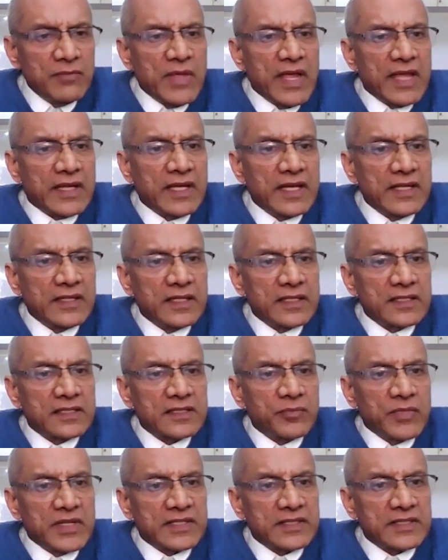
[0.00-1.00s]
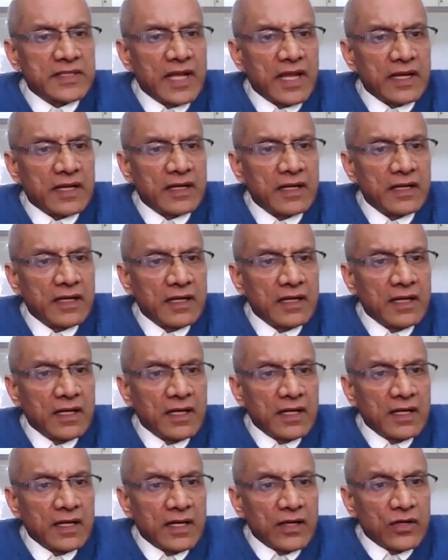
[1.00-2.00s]
making this mistake.
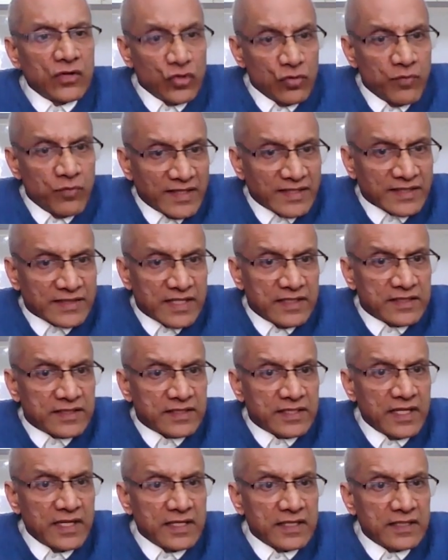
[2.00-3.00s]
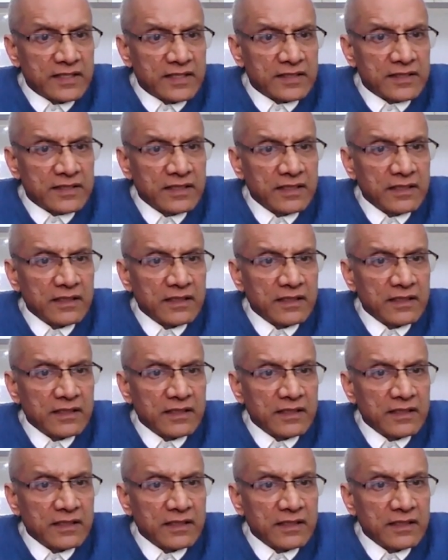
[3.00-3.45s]
You must insist